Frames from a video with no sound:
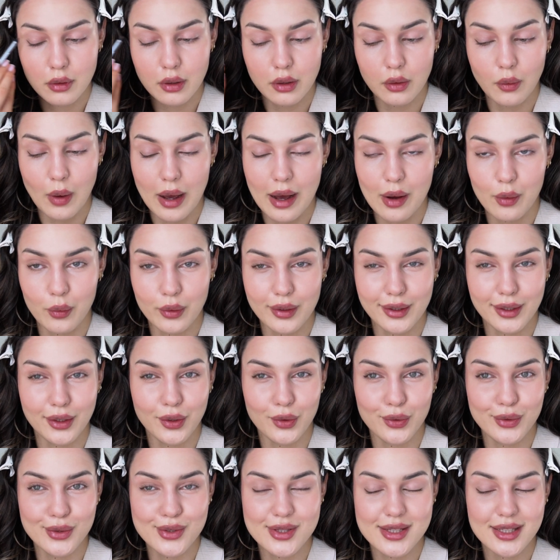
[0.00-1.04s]
Wow, it
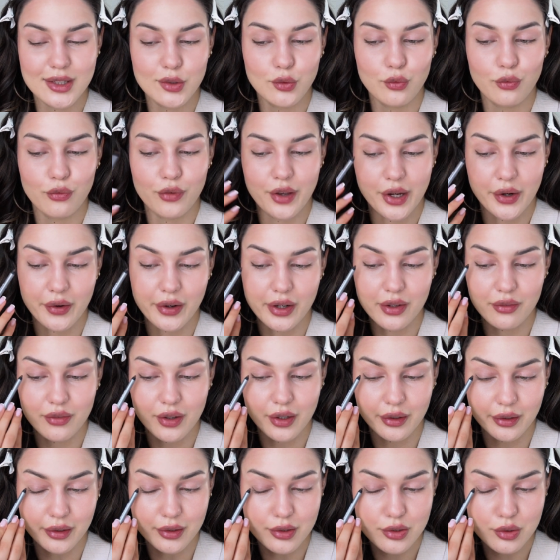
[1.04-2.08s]
goes in
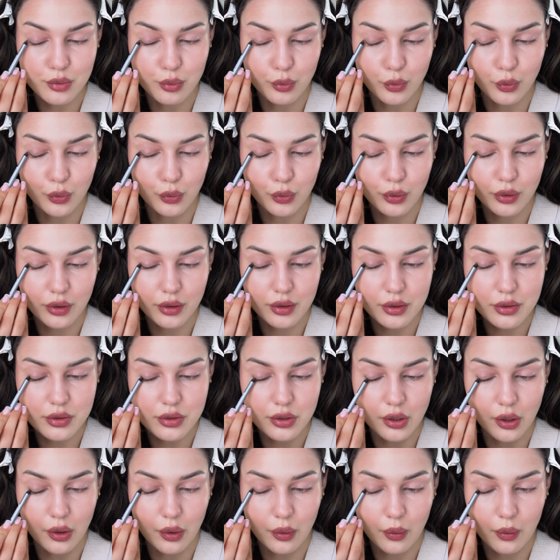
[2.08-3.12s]
very smooth,
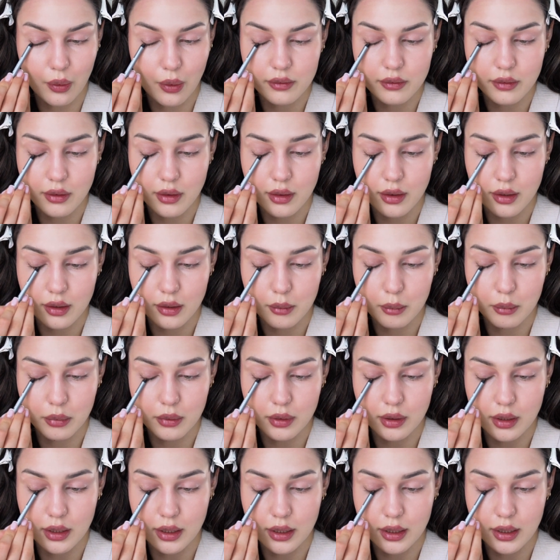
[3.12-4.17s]
so I feel like
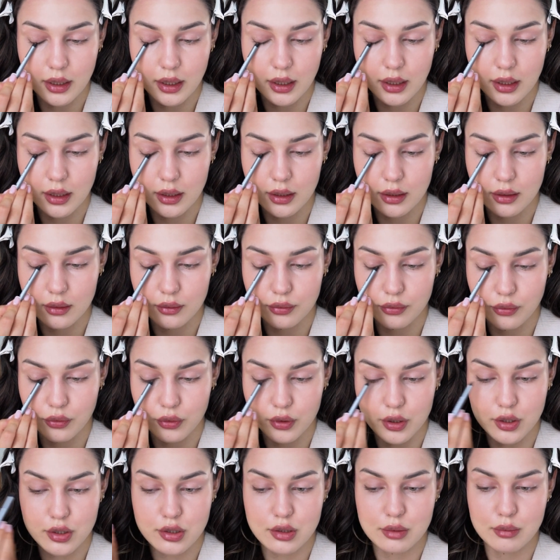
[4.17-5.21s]
blending it for
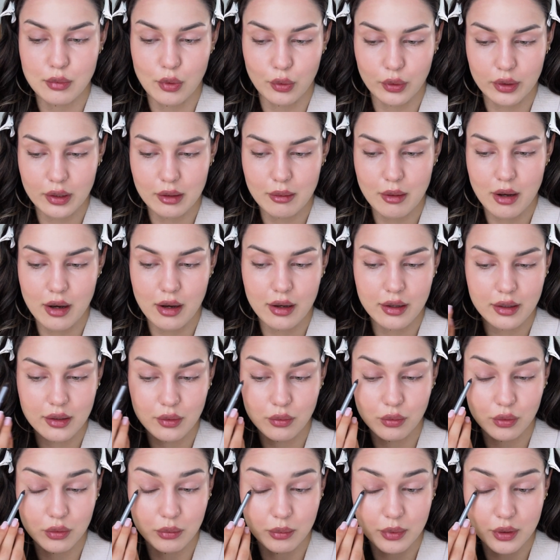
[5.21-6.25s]
a smoking eye
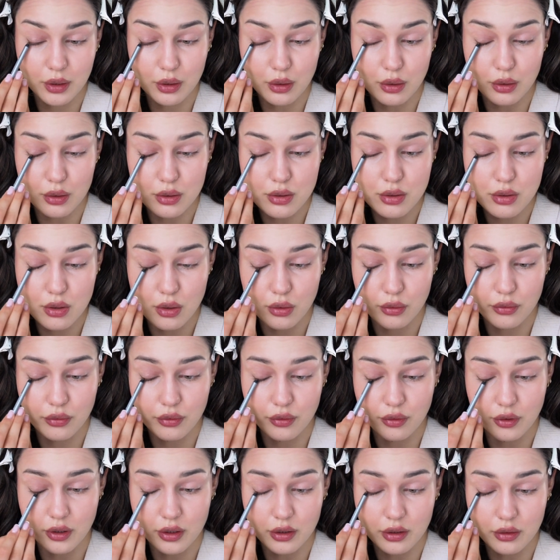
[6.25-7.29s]
would be also
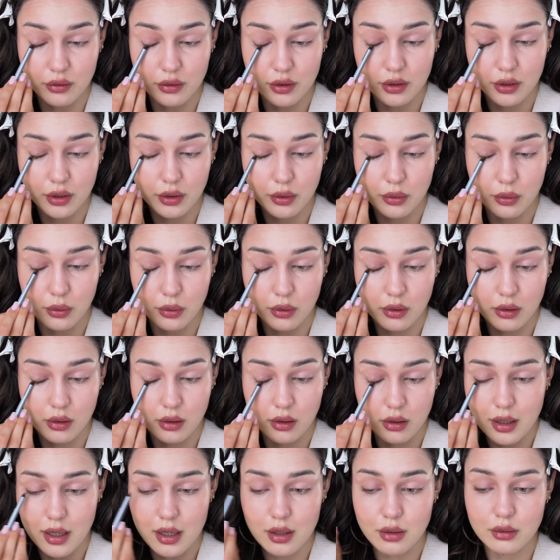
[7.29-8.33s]
really cool.
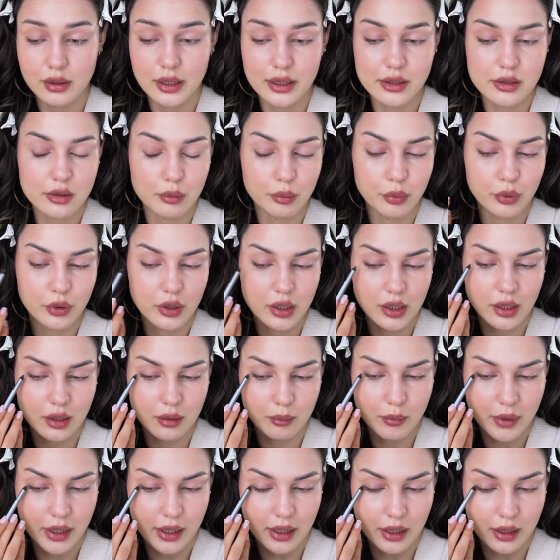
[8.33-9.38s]
I don't like to put in
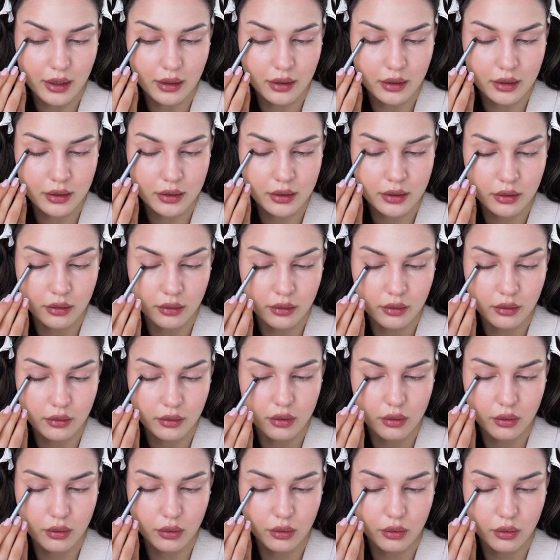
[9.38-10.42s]
my eyeliner
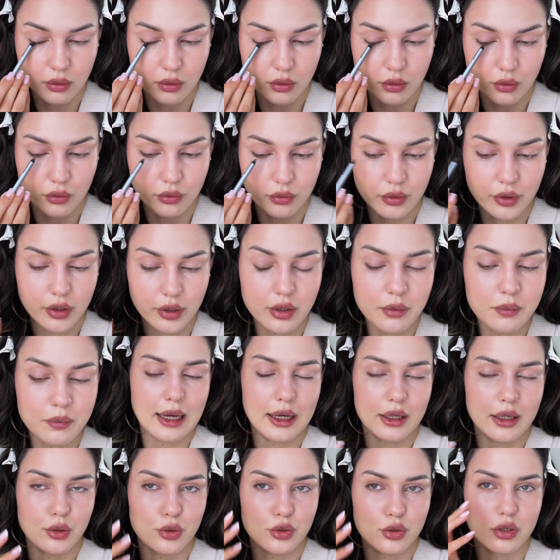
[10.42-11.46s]
all over.
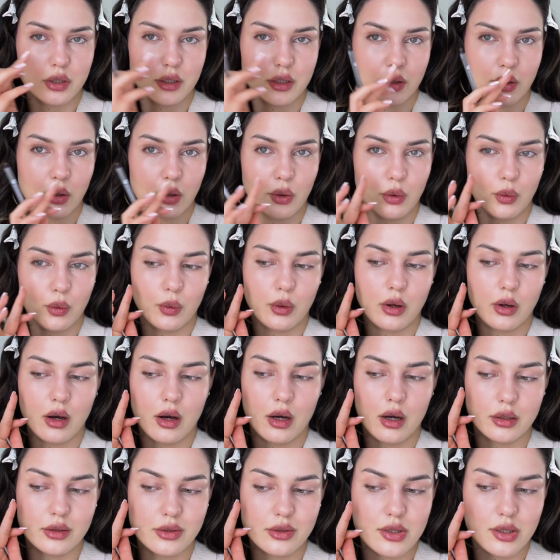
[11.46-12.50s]
I usually go
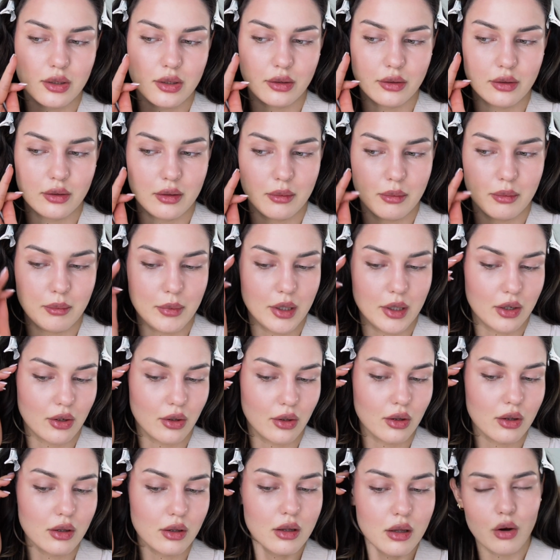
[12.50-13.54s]
until the
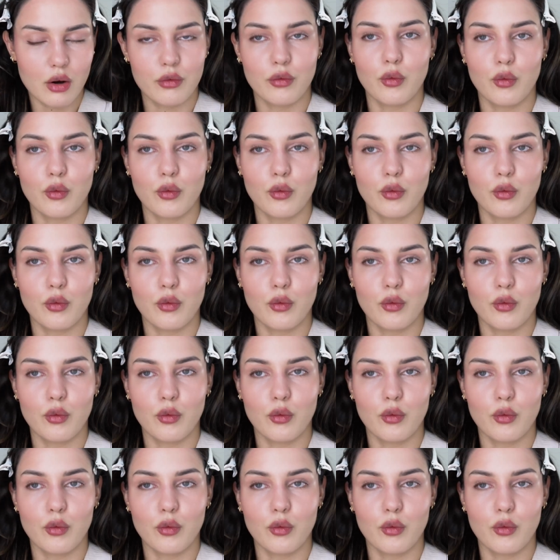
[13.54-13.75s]
middle of